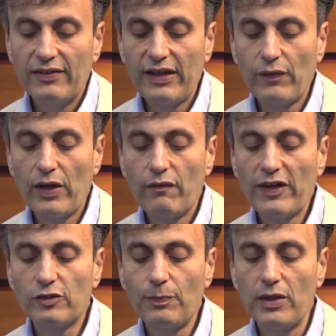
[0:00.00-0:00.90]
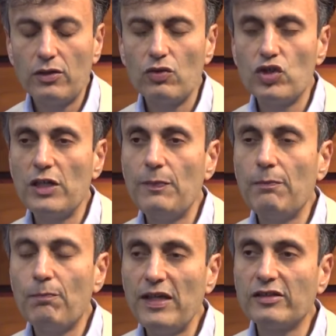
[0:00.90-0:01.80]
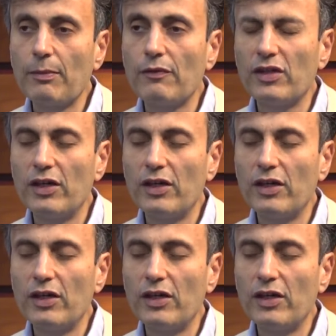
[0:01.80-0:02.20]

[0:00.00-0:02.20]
that when investment to GDP peaks above